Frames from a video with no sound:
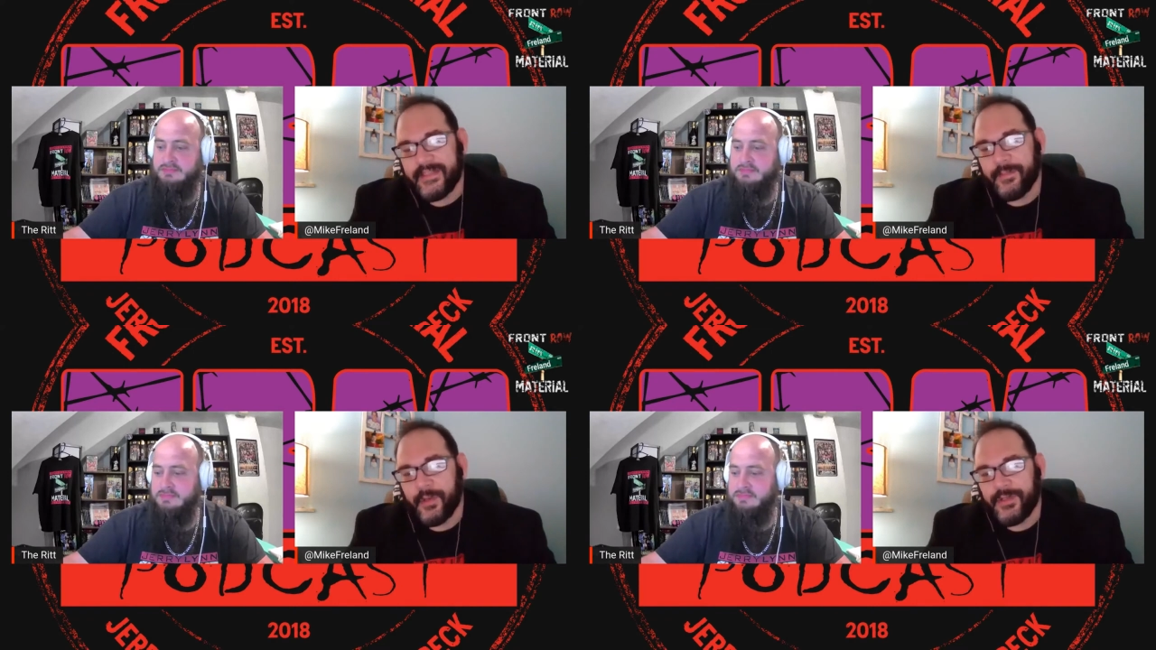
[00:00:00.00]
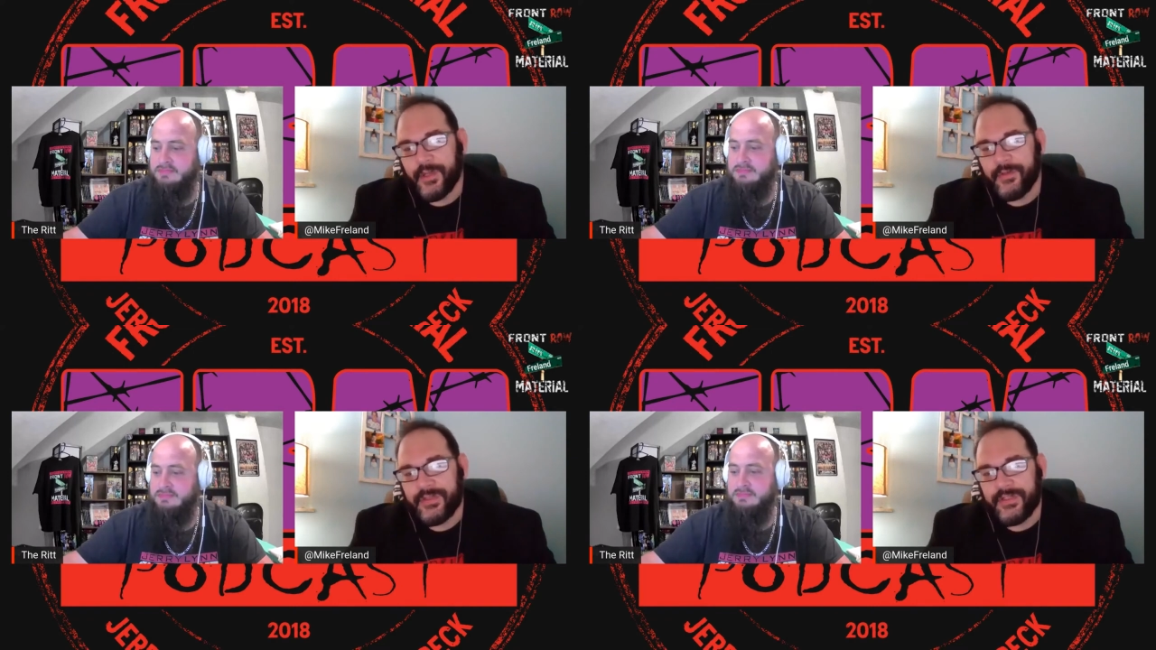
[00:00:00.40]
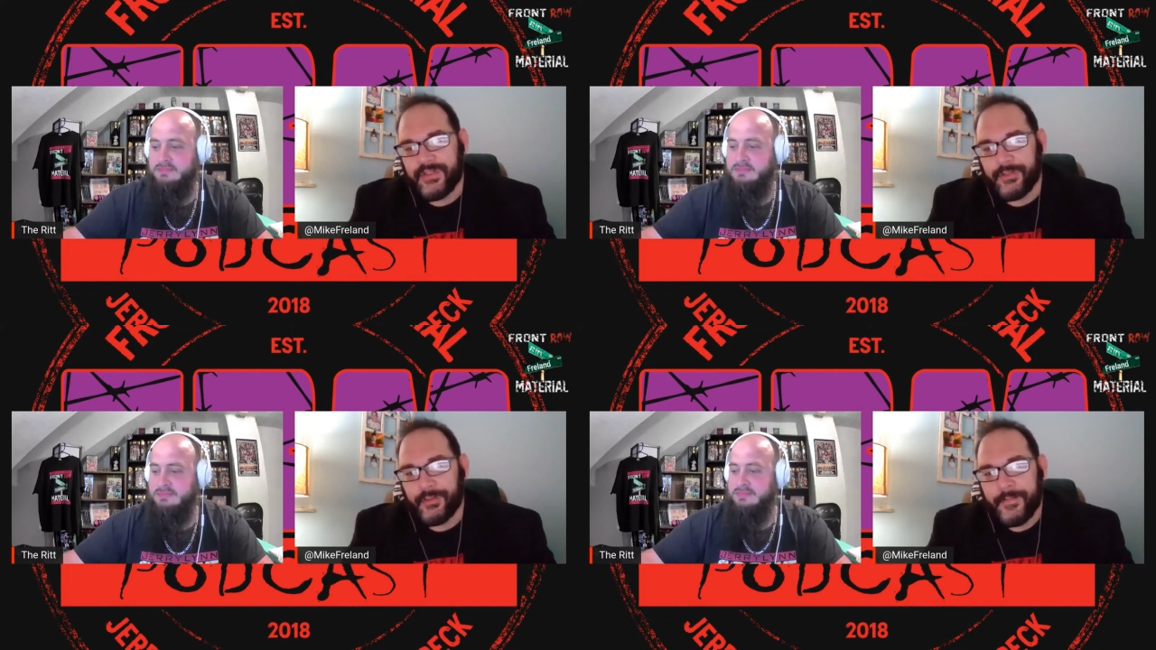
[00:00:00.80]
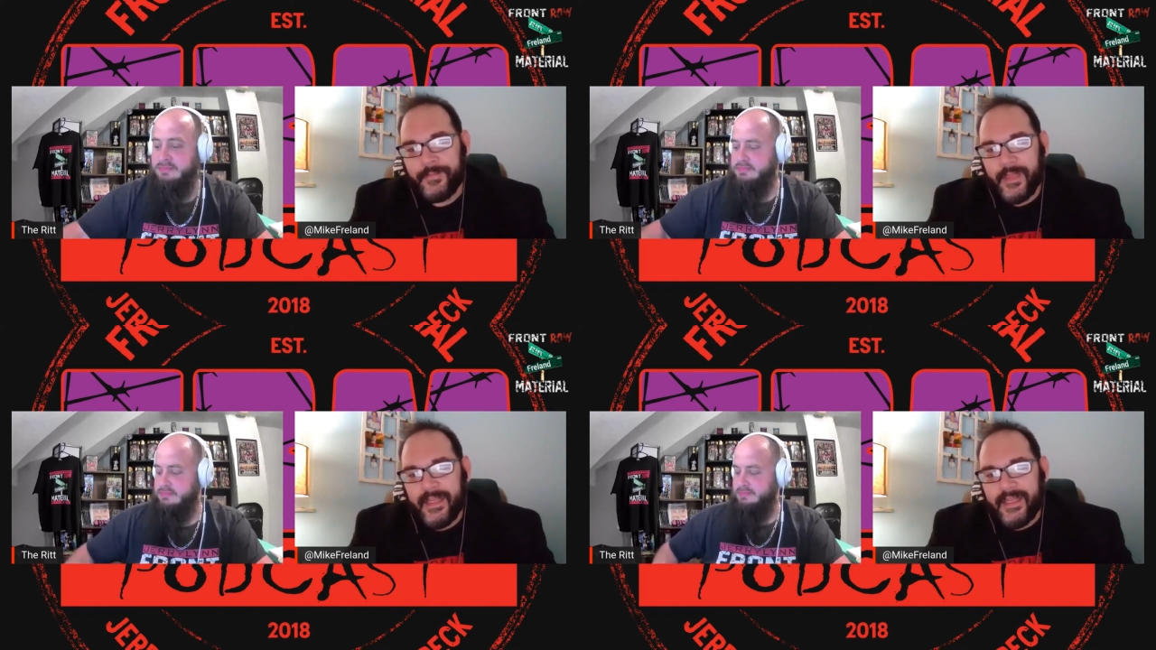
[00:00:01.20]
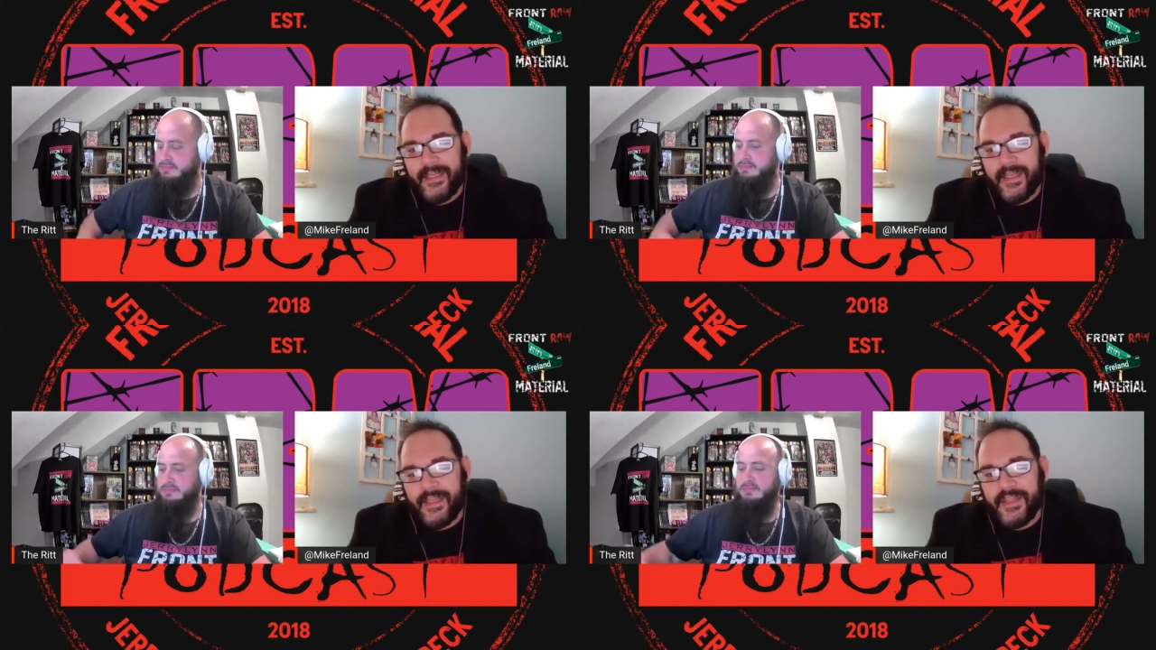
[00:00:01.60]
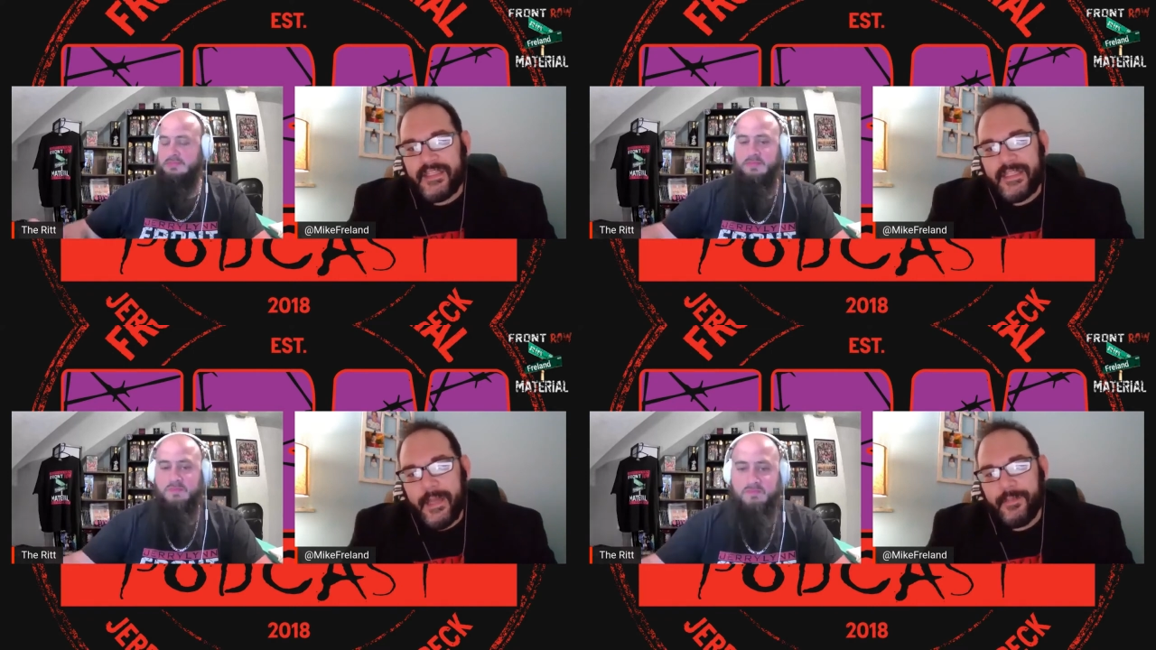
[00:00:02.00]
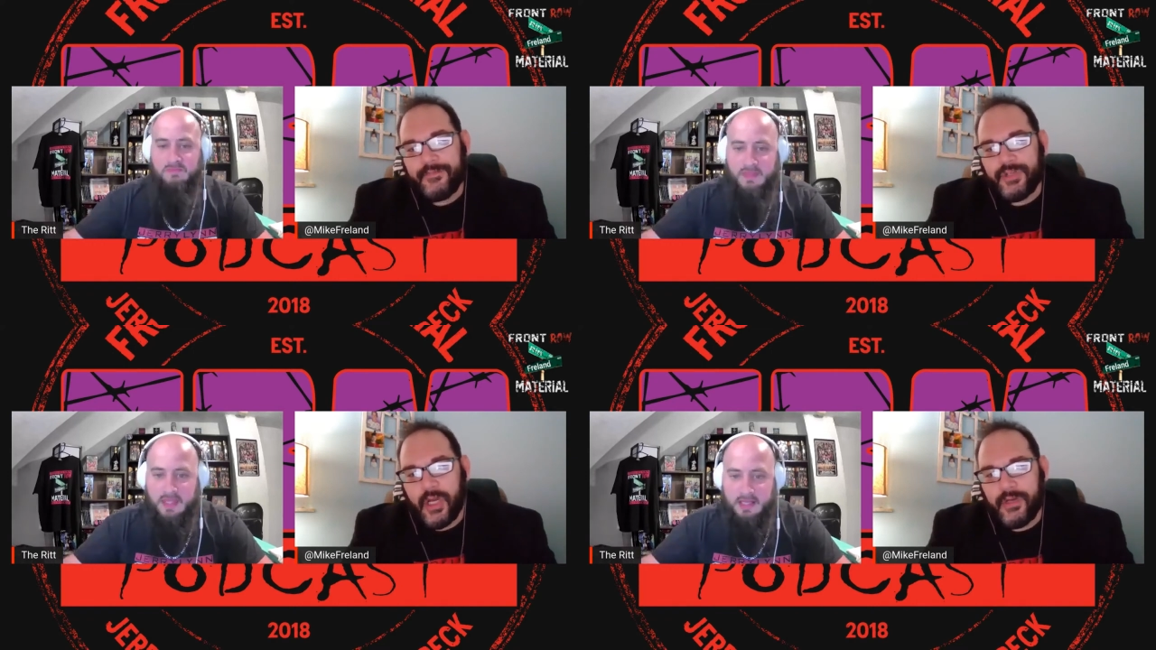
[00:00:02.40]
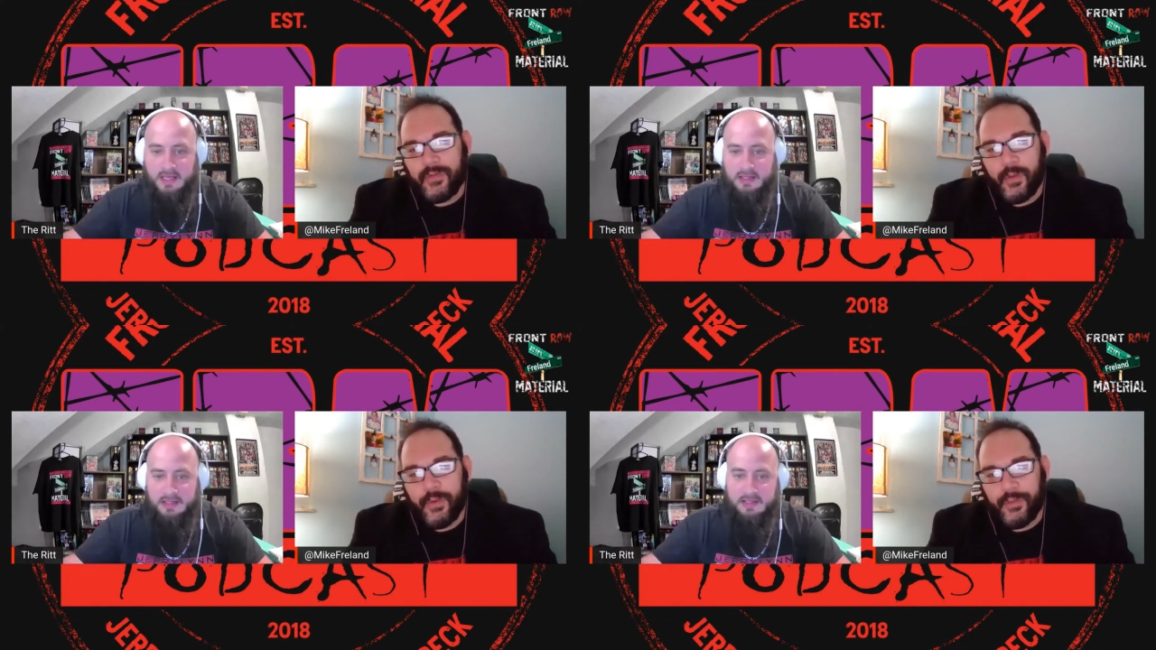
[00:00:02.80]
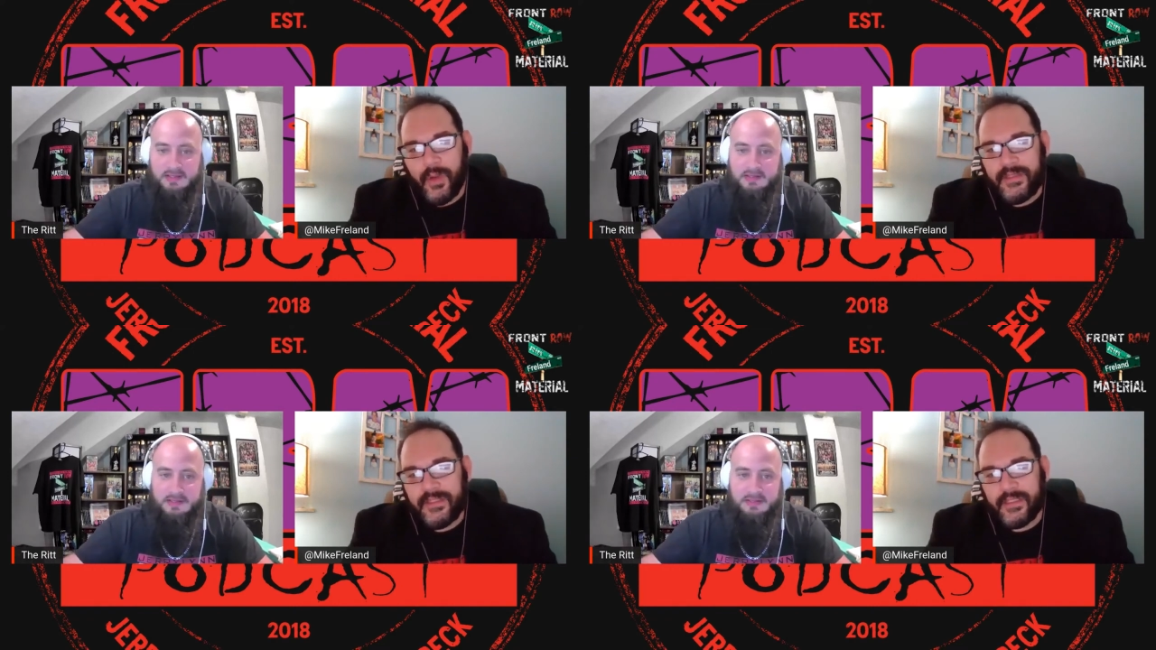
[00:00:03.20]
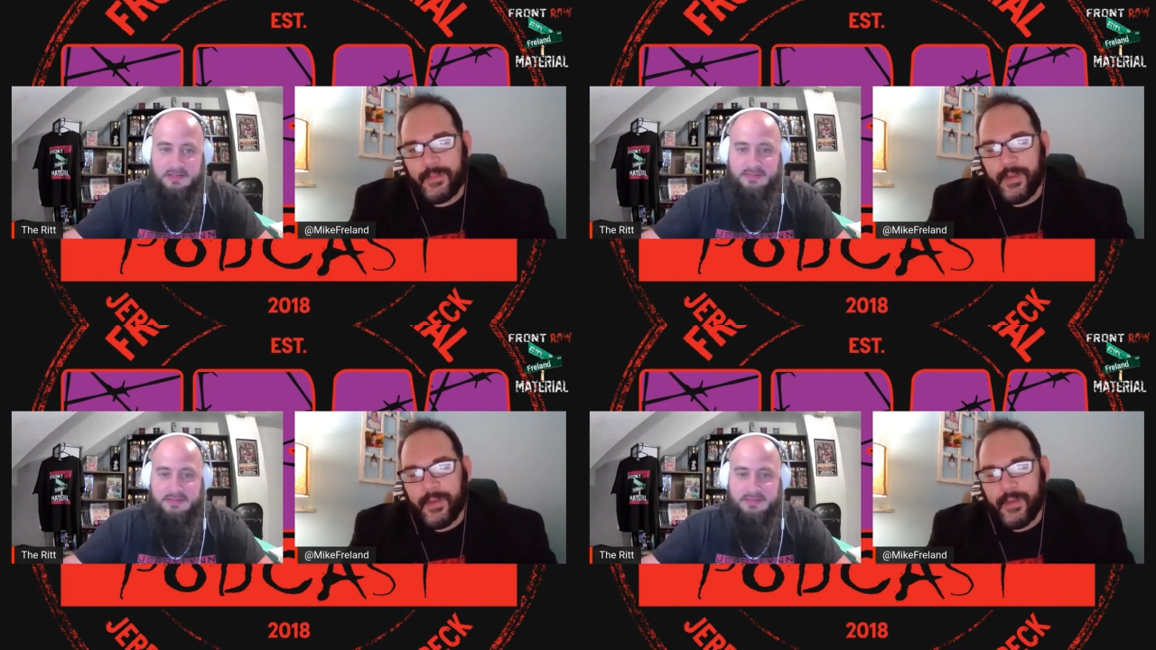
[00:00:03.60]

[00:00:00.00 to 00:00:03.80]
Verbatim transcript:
Speaker 1: to dip our toes into this type of genre with wrestling,